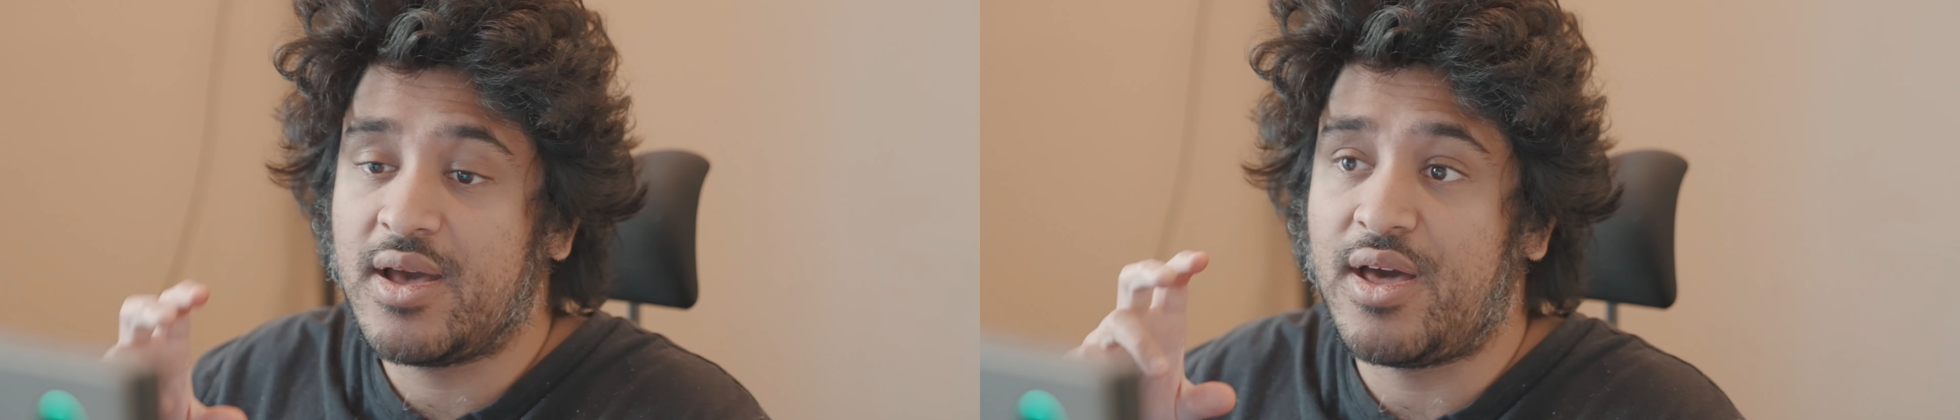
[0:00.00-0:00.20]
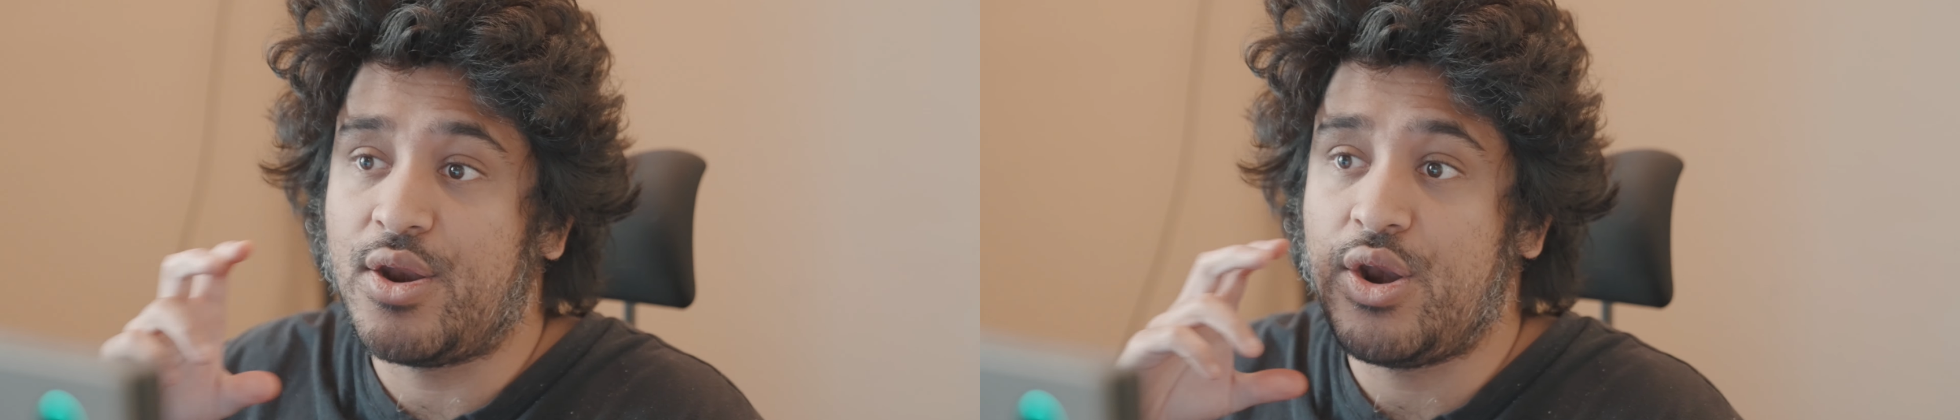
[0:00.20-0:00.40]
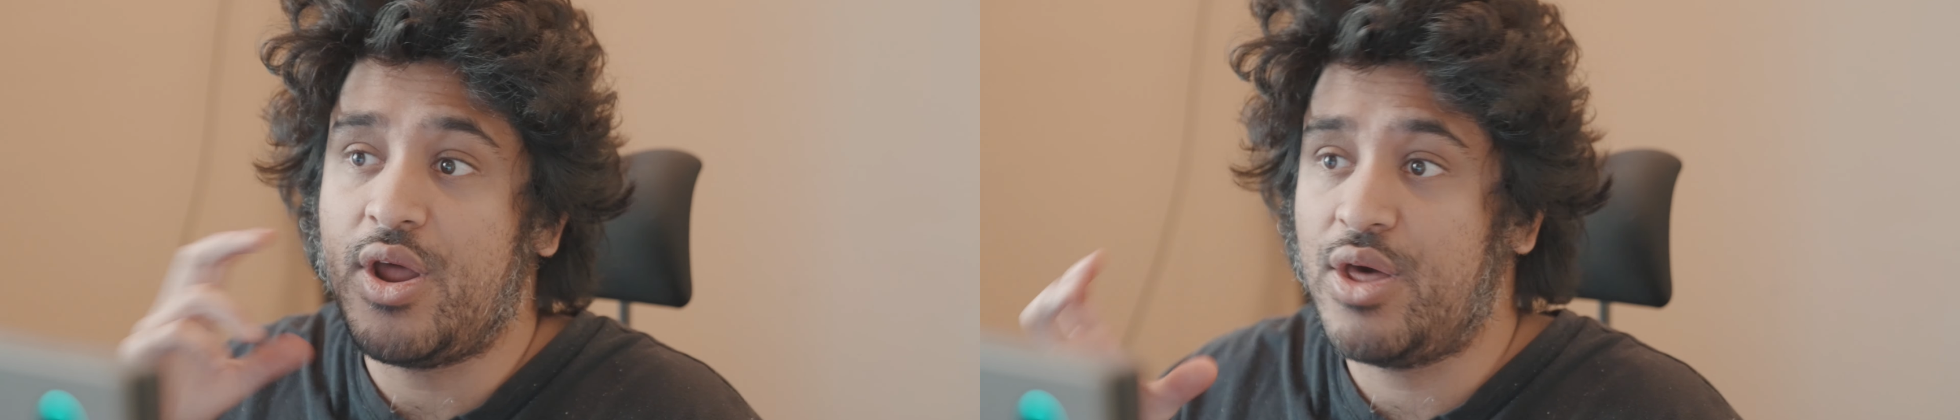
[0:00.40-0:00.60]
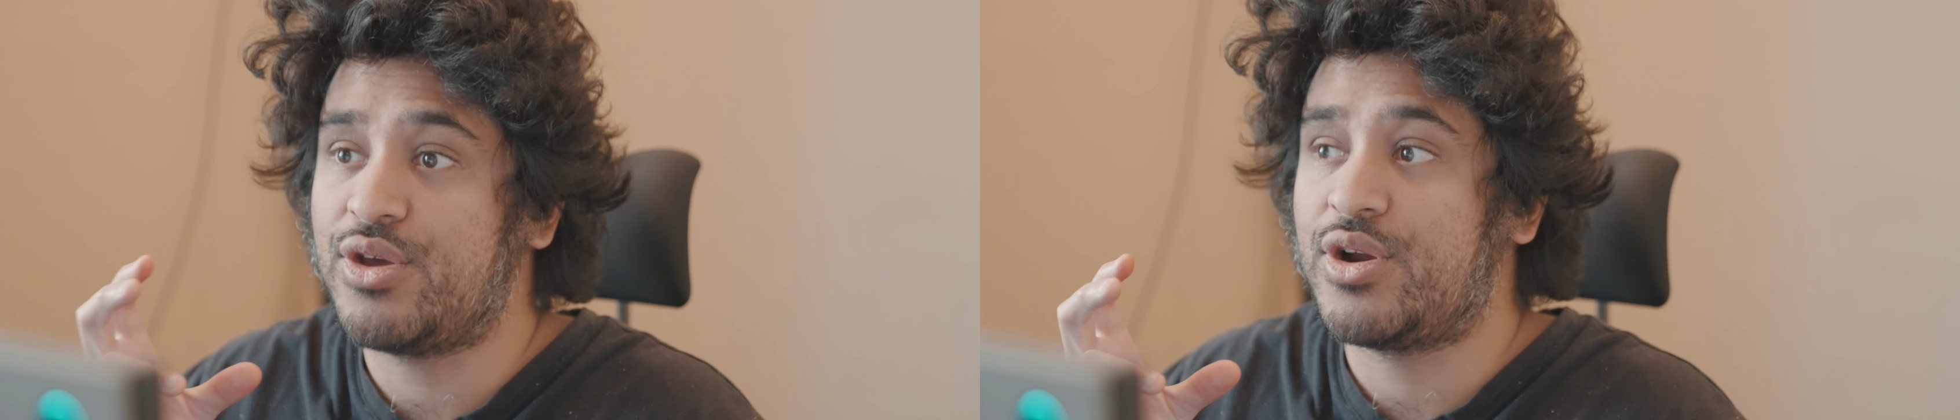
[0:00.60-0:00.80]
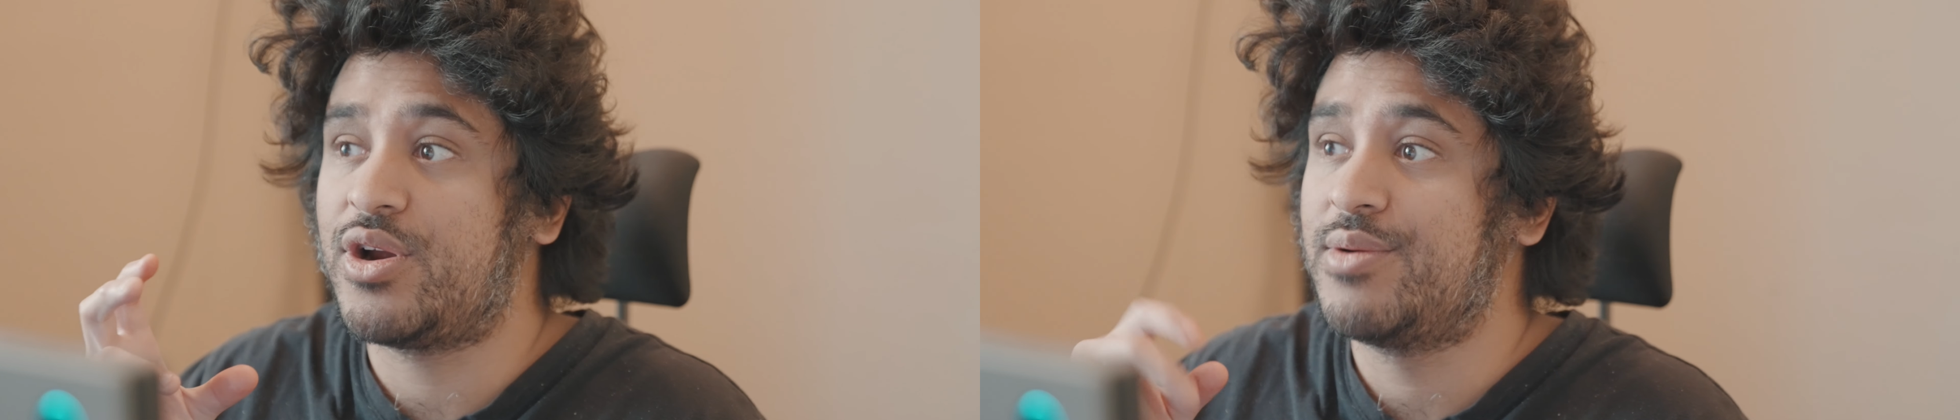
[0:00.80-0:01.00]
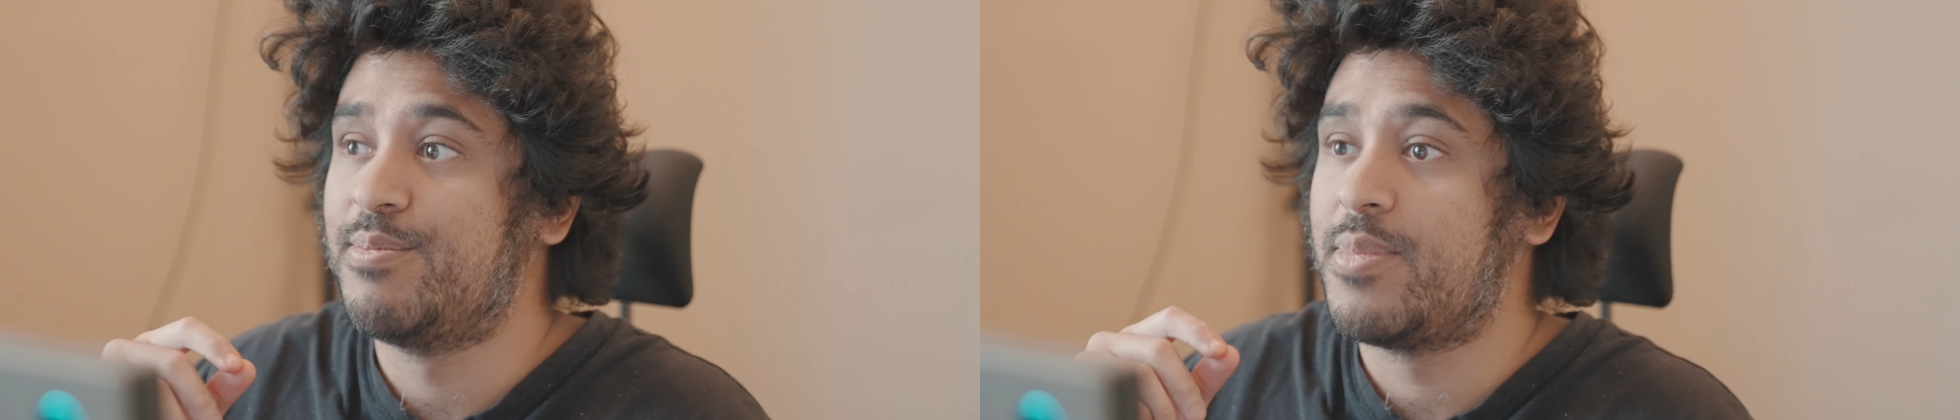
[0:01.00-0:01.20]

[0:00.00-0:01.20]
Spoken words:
another